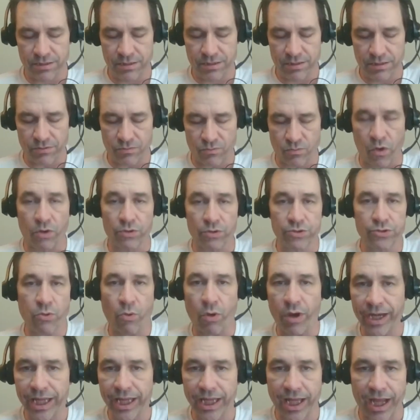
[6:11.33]

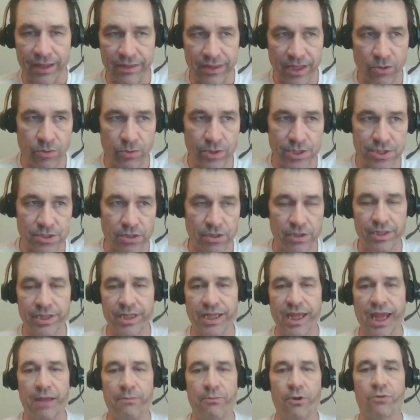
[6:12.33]
Roll20, I think we started the
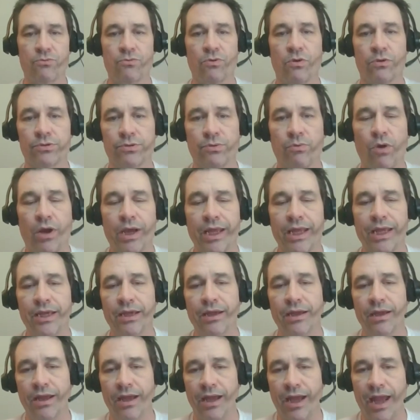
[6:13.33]
game on Roll20
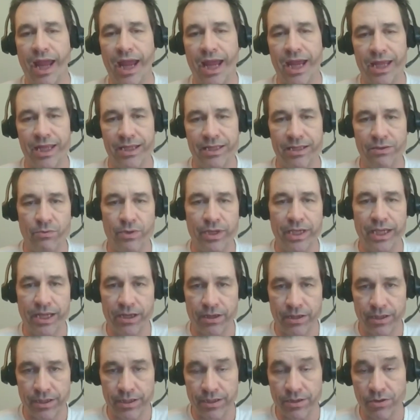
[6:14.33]
and then we
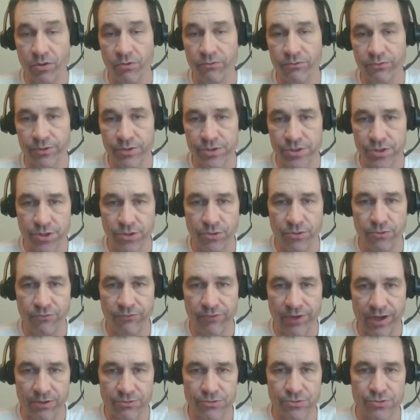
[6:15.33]
carried it over to
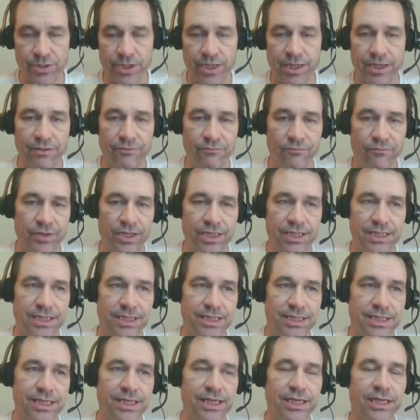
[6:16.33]
Foundry
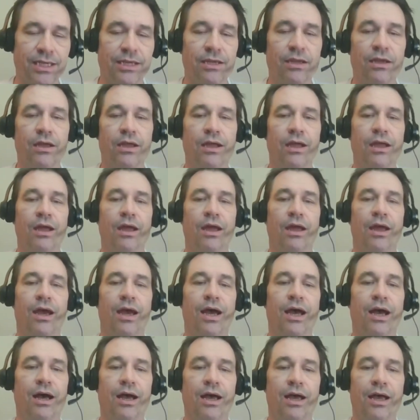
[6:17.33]
VTT
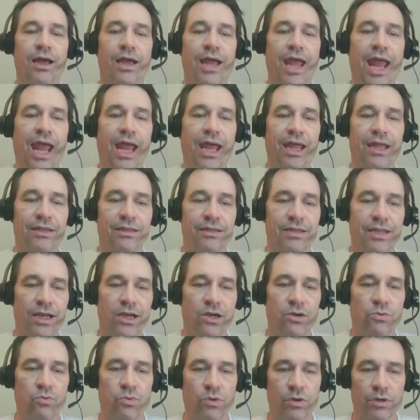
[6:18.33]
uh, and
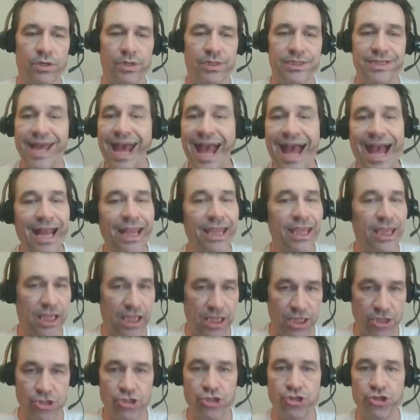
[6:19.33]
there were tech
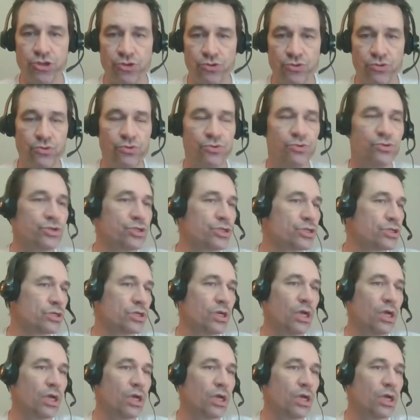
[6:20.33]
issues